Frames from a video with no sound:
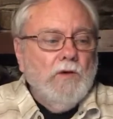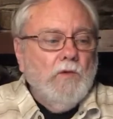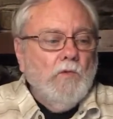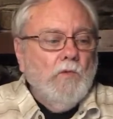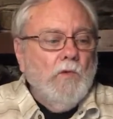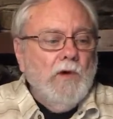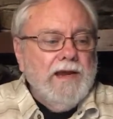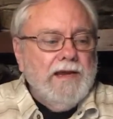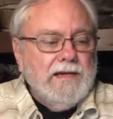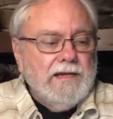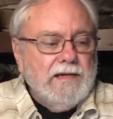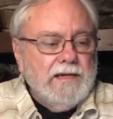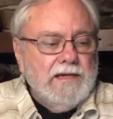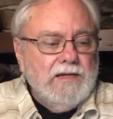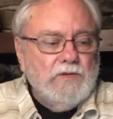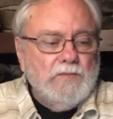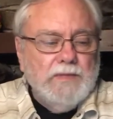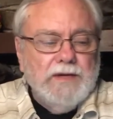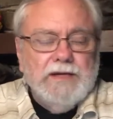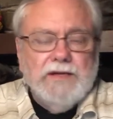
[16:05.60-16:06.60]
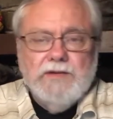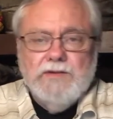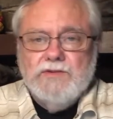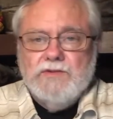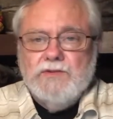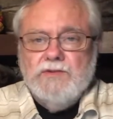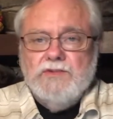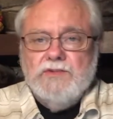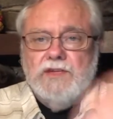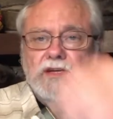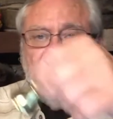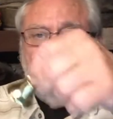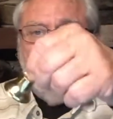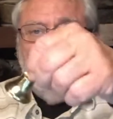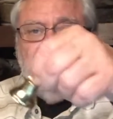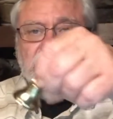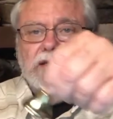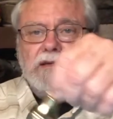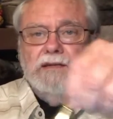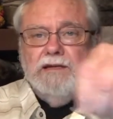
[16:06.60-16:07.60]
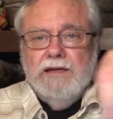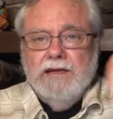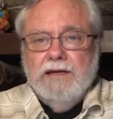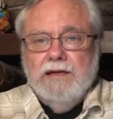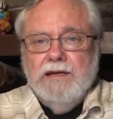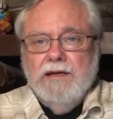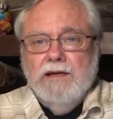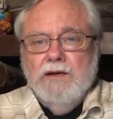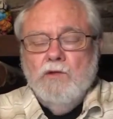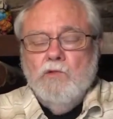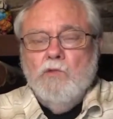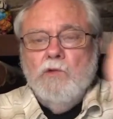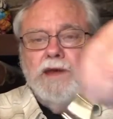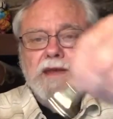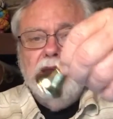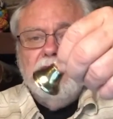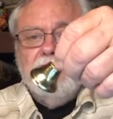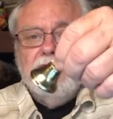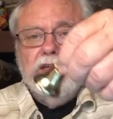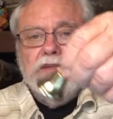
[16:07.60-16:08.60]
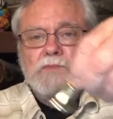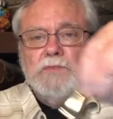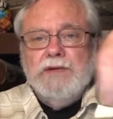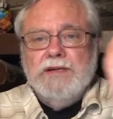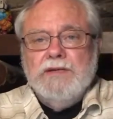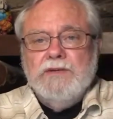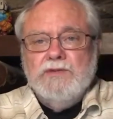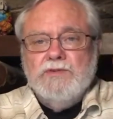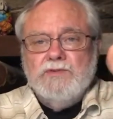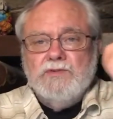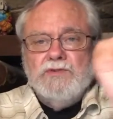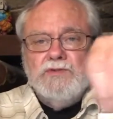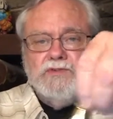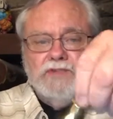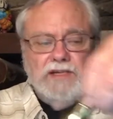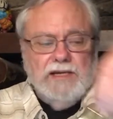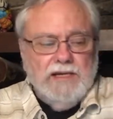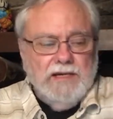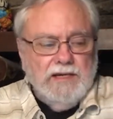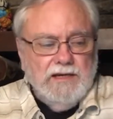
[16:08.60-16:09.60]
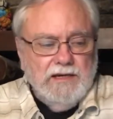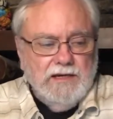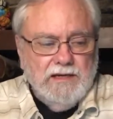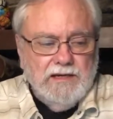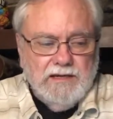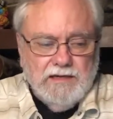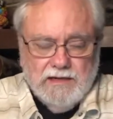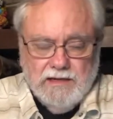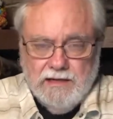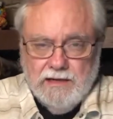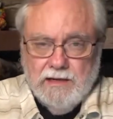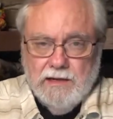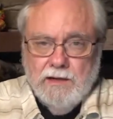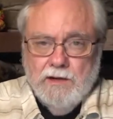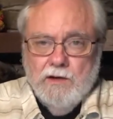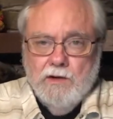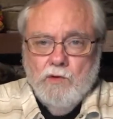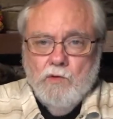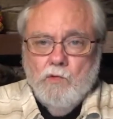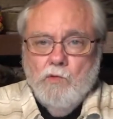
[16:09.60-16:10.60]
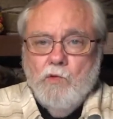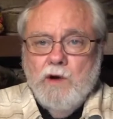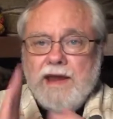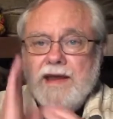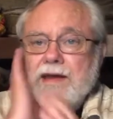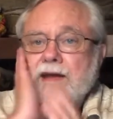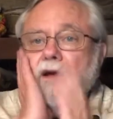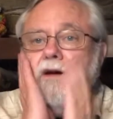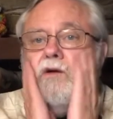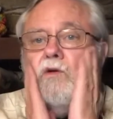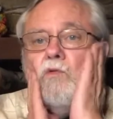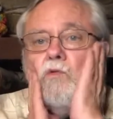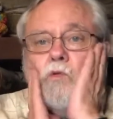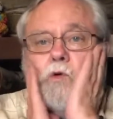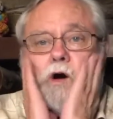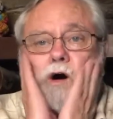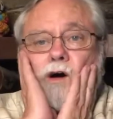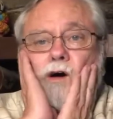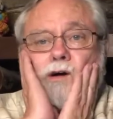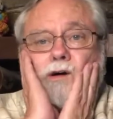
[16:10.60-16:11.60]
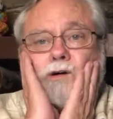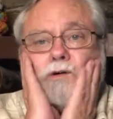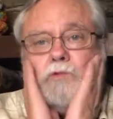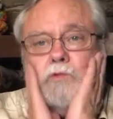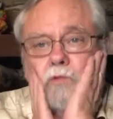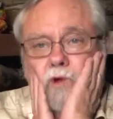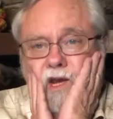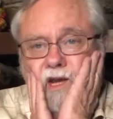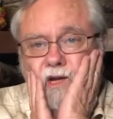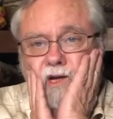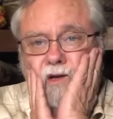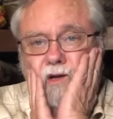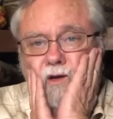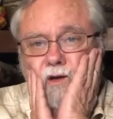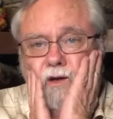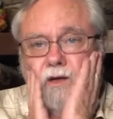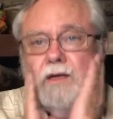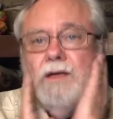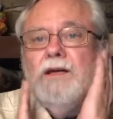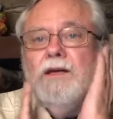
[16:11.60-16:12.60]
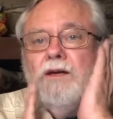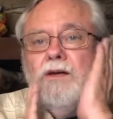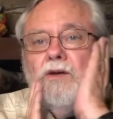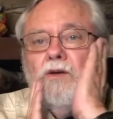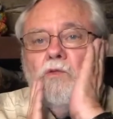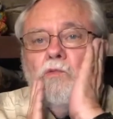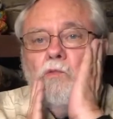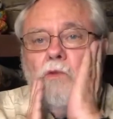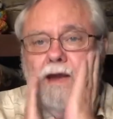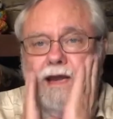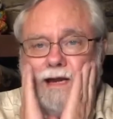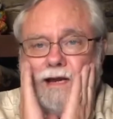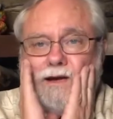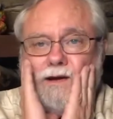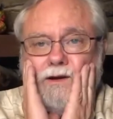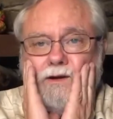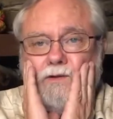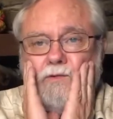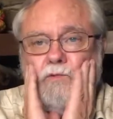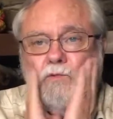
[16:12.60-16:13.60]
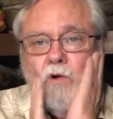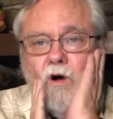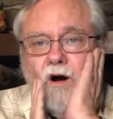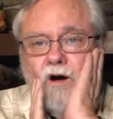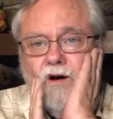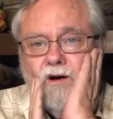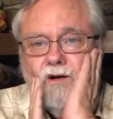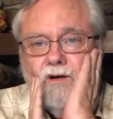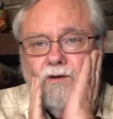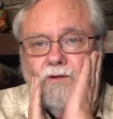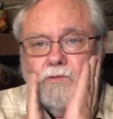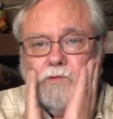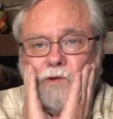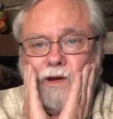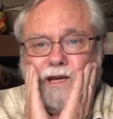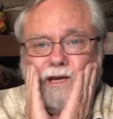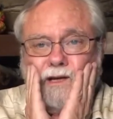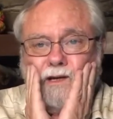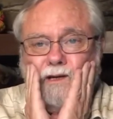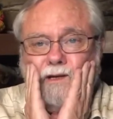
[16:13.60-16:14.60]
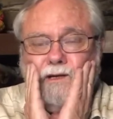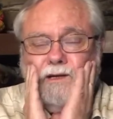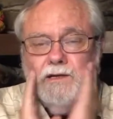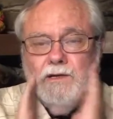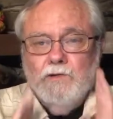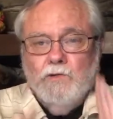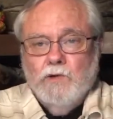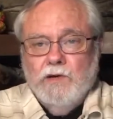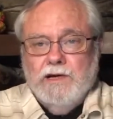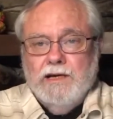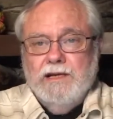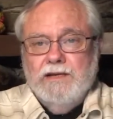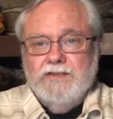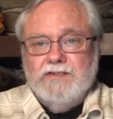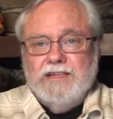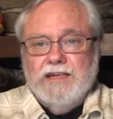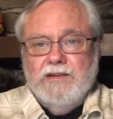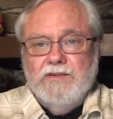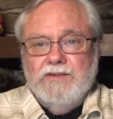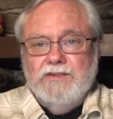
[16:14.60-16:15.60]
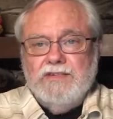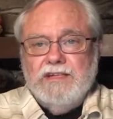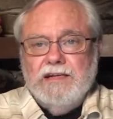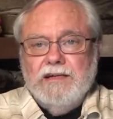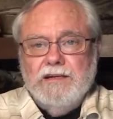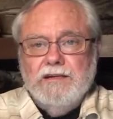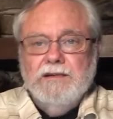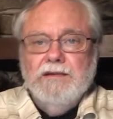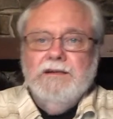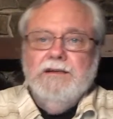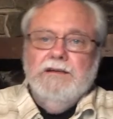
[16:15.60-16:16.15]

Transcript: Winkie's bells are saying, Winkie's bells are saying, wing wong, wing, wing wong, wing. What kind of sound is that?